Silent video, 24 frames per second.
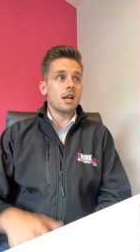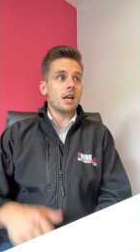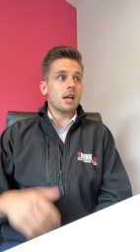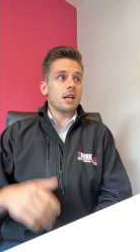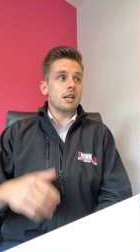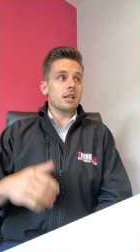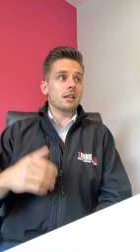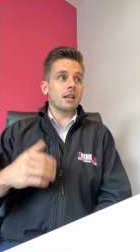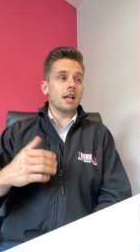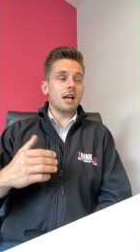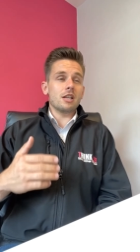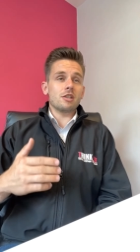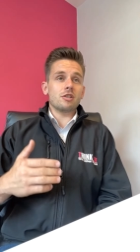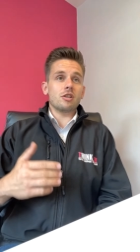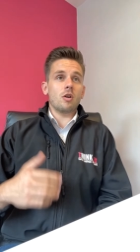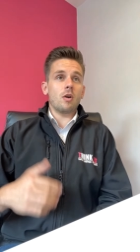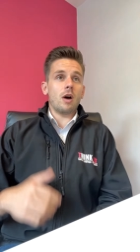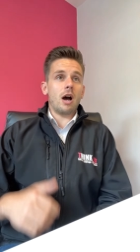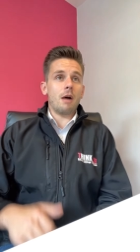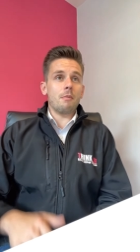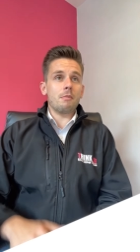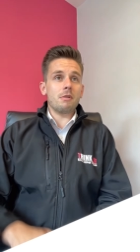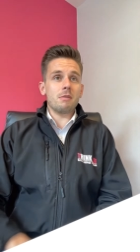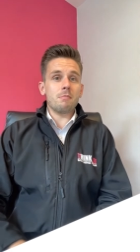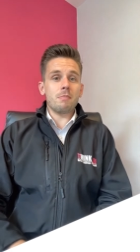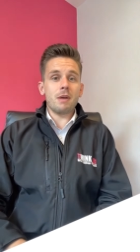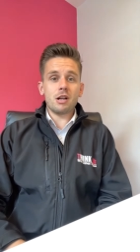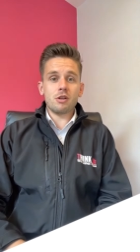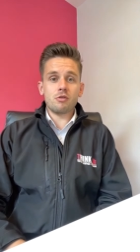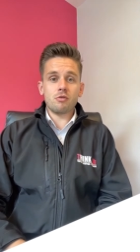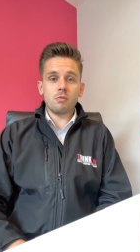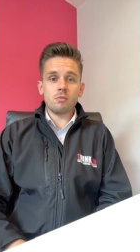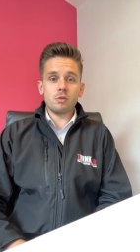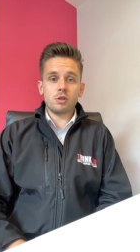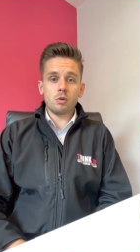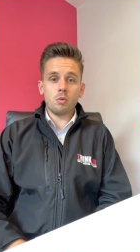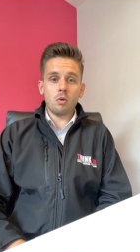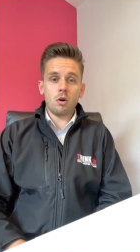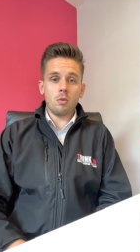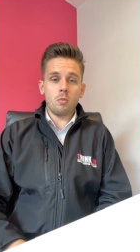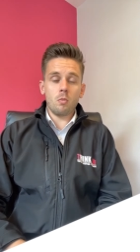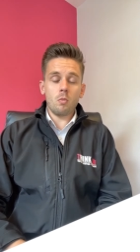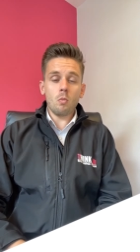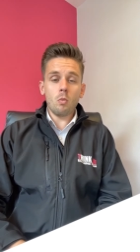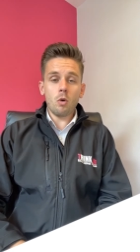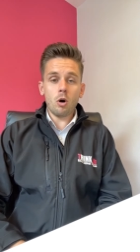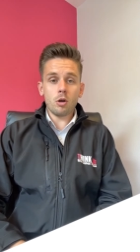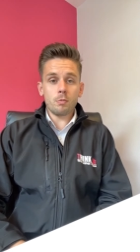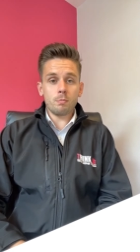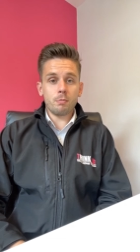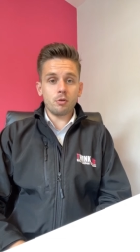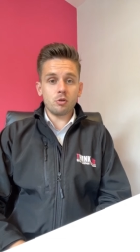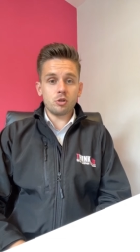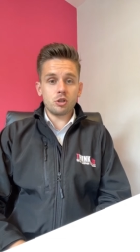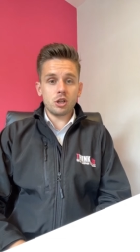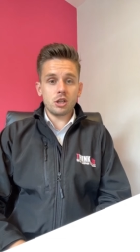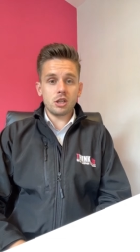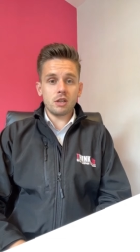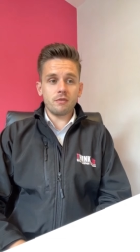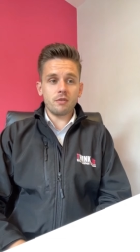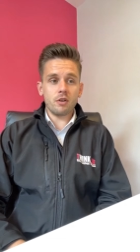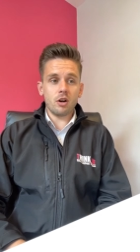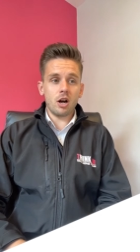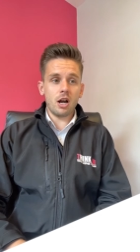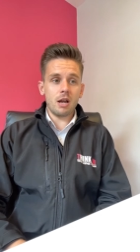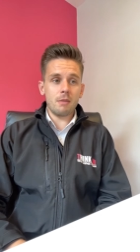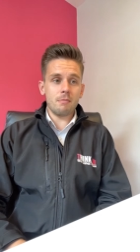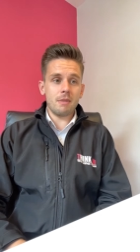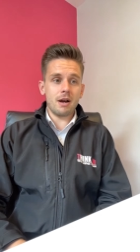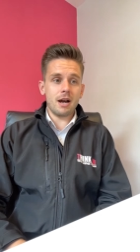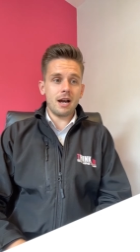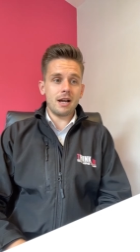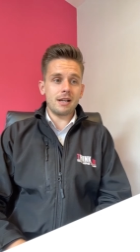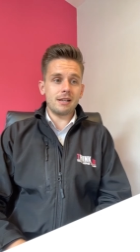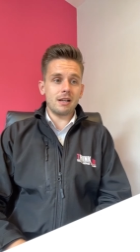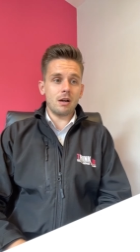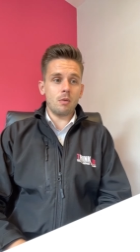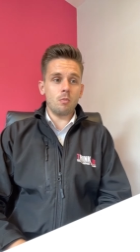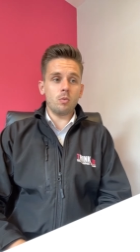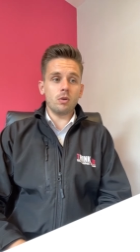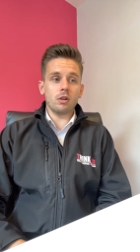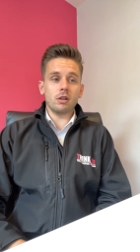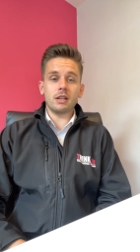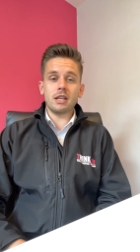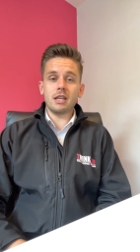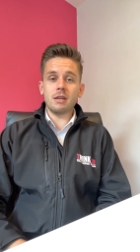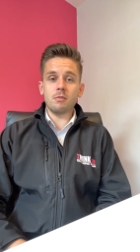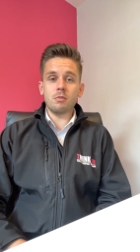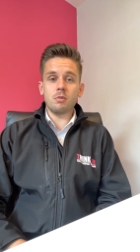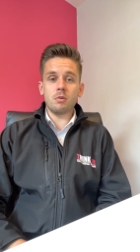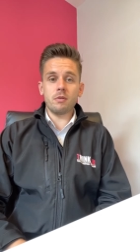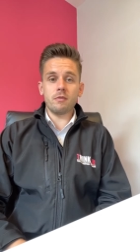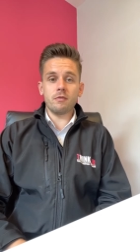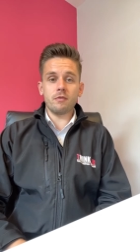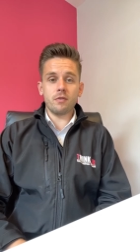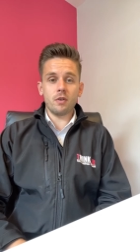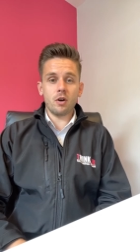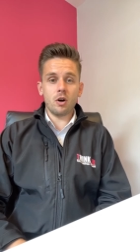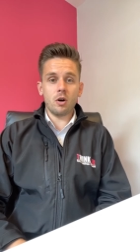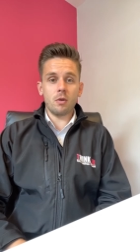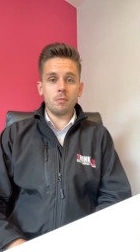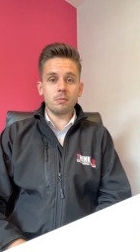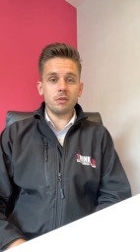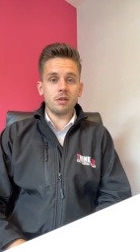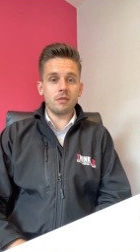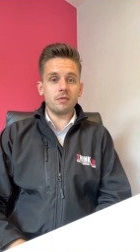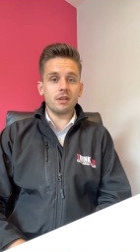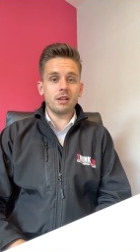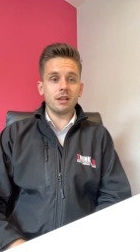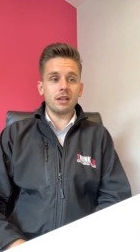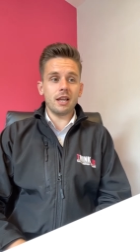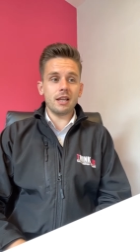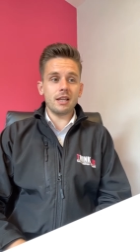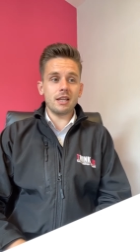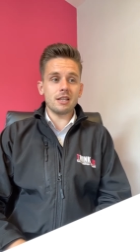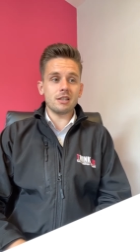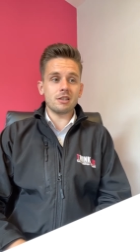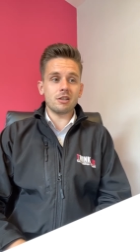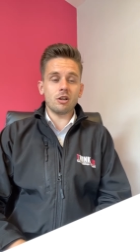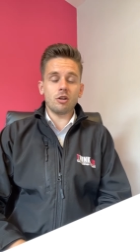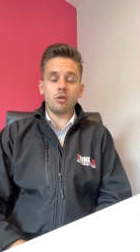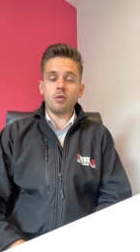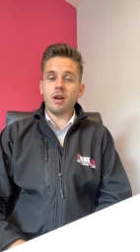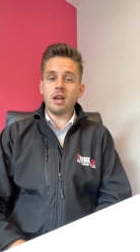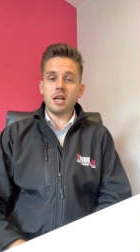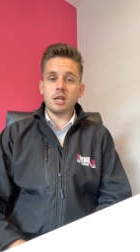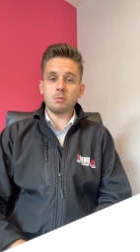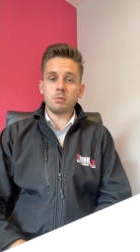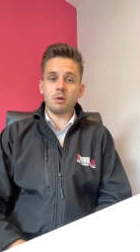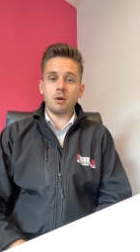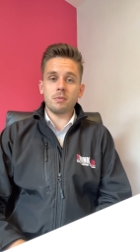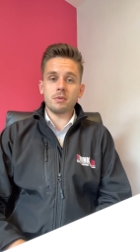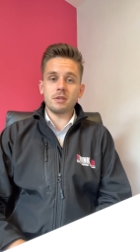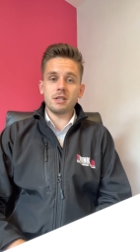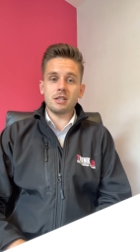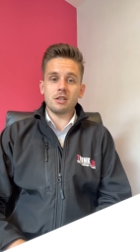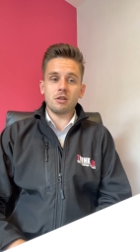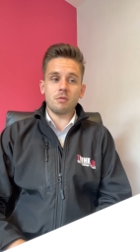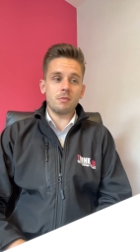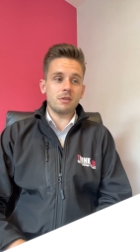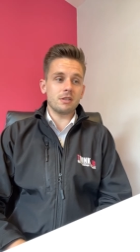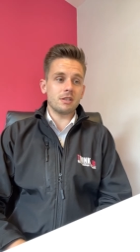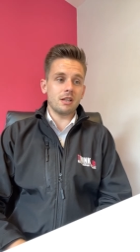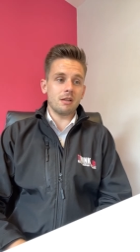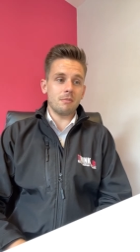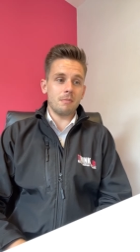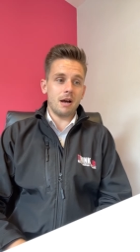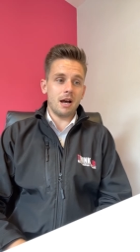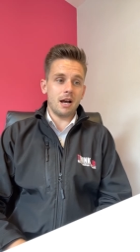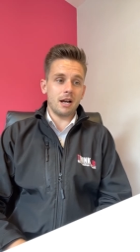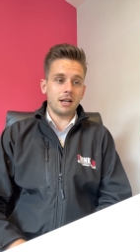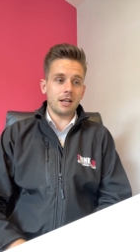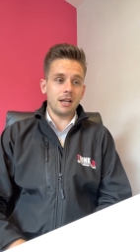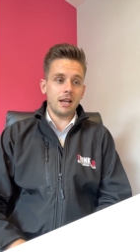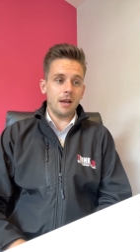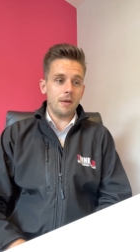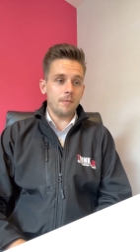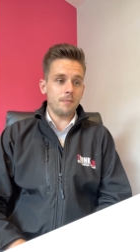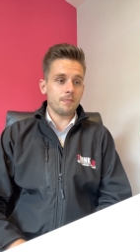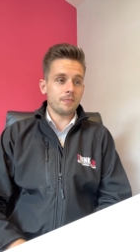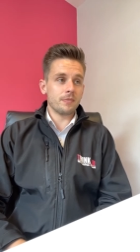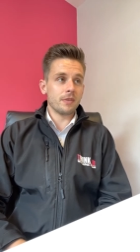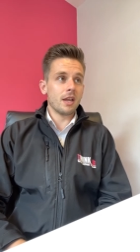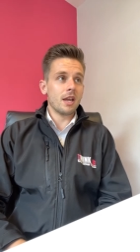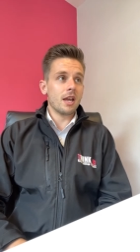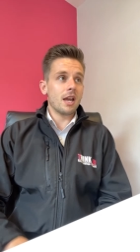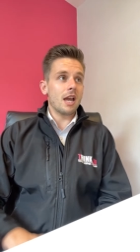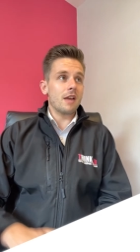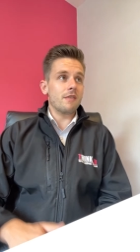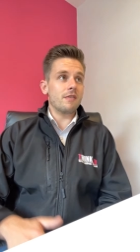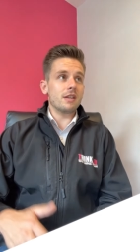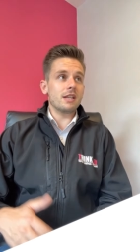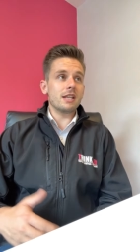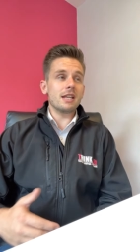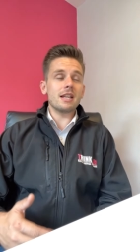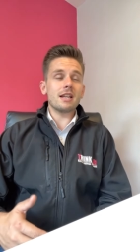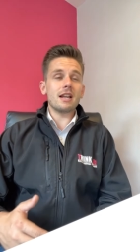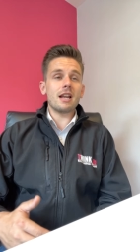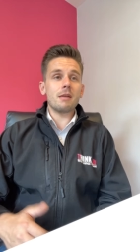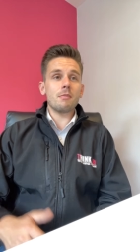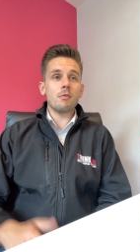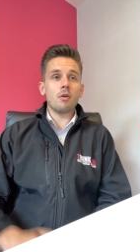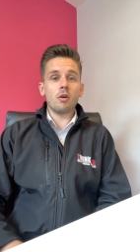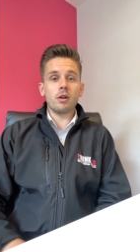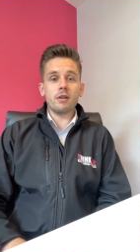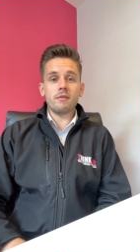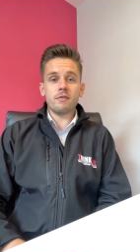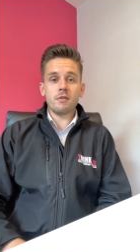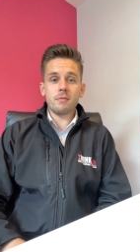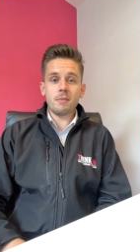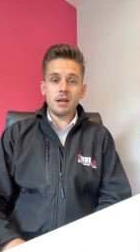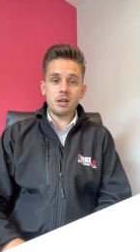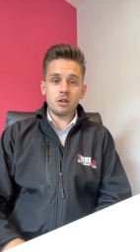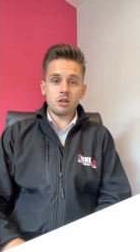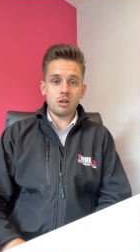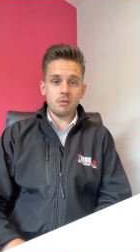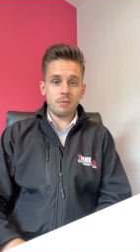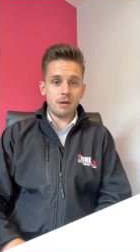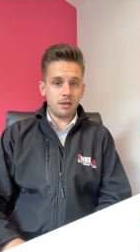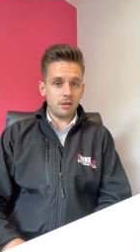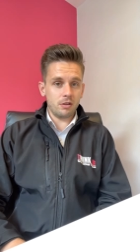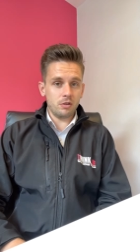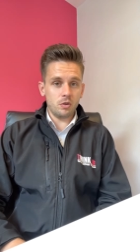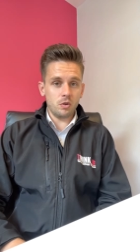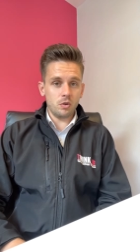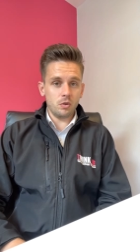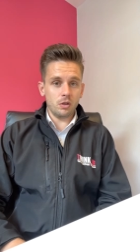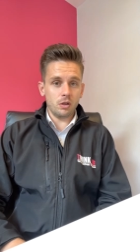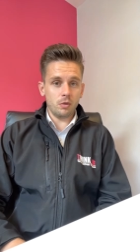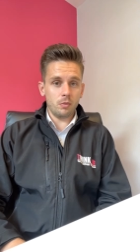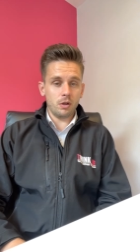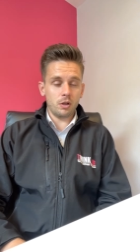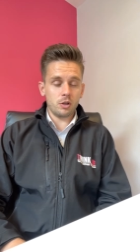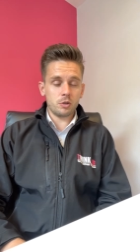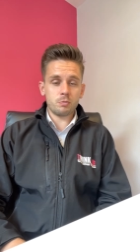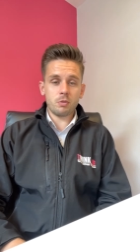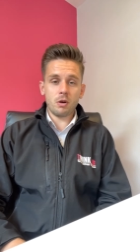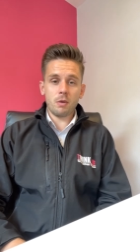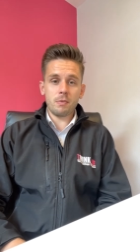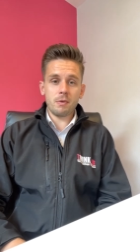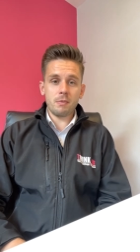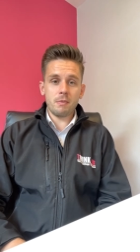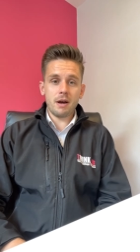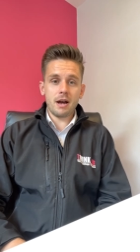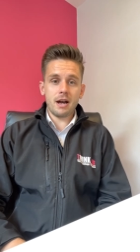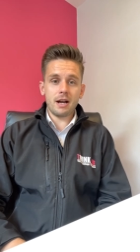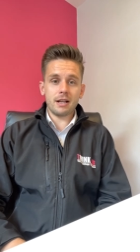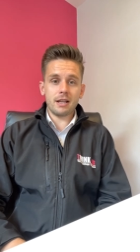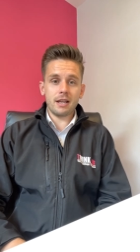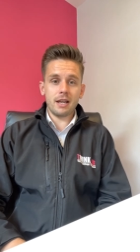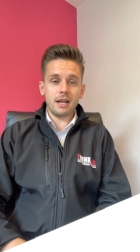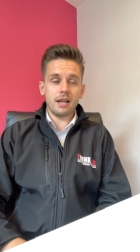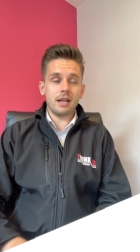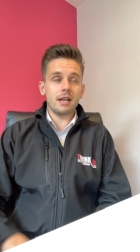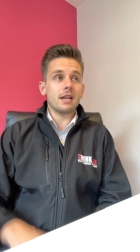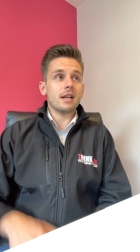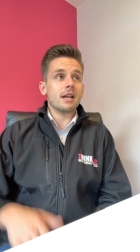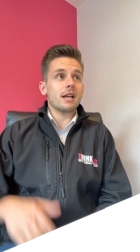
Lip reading: You let us know how many bedrooms you want, what budget you've got in mind, and we'll keep you informed of the latest and greatest properties coming to the market. If you need any more information about the Newton-le-Willows property market,